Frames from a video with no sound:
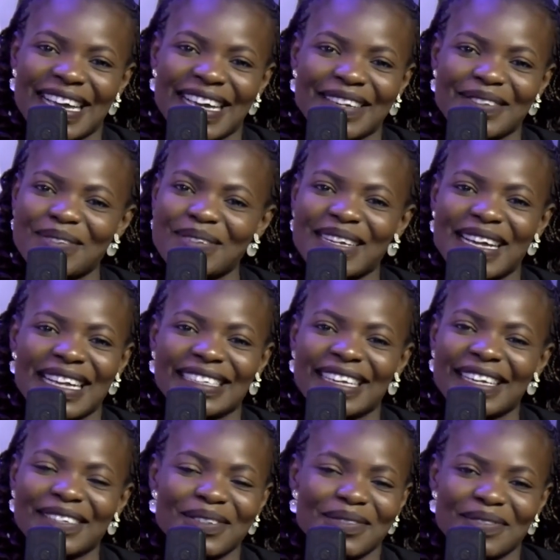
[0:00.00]
I know that at
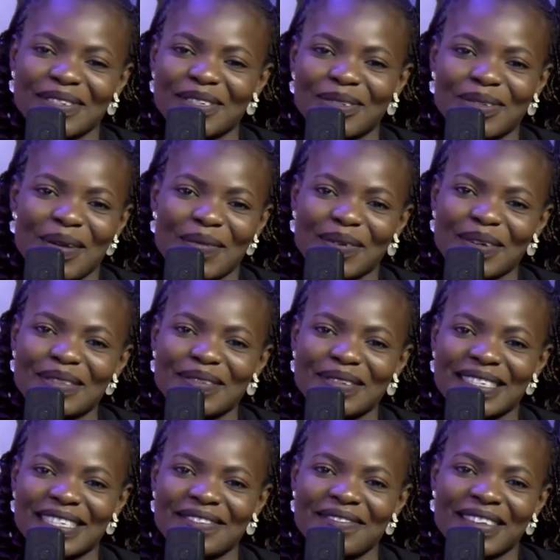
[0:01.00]
the end of this show, I'm going to
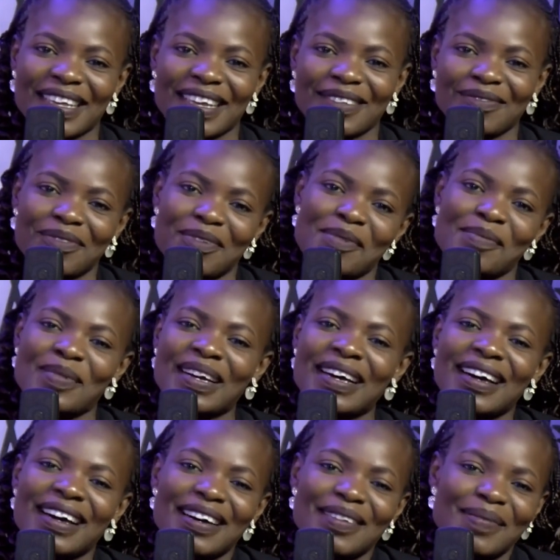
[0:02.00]
receive cake from
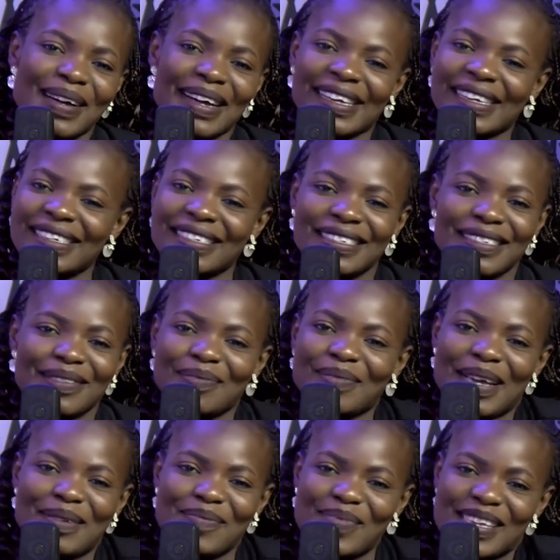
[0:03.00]
my
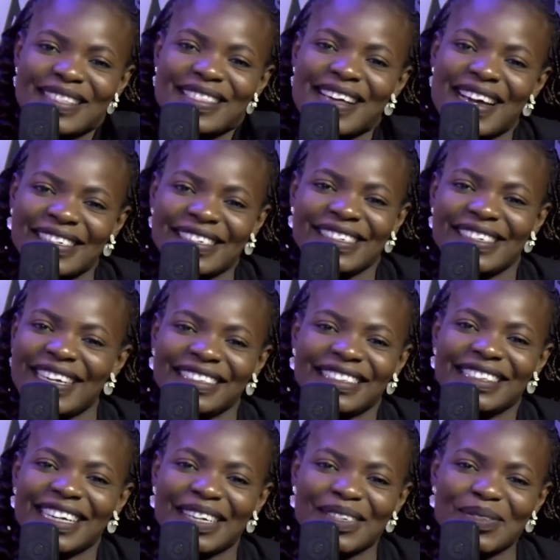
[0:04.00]
big daddy,
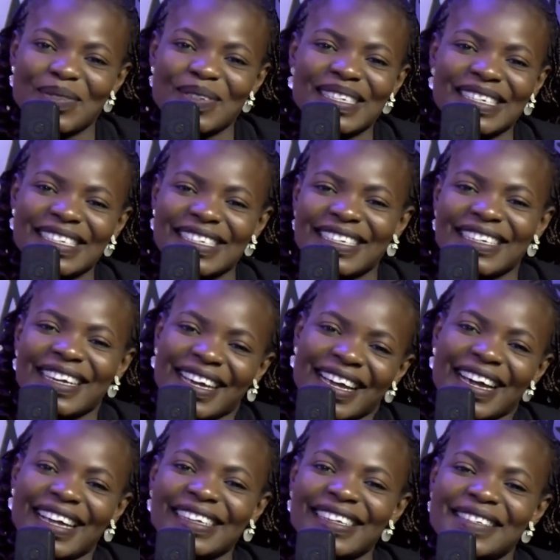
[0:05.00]
Engineer Tony J.
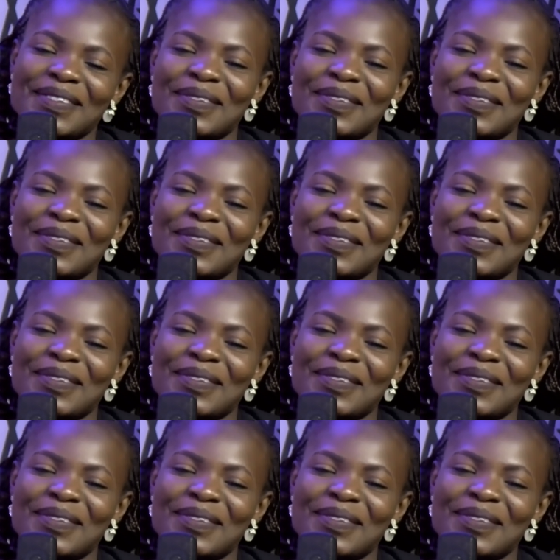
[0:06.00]
Dekali.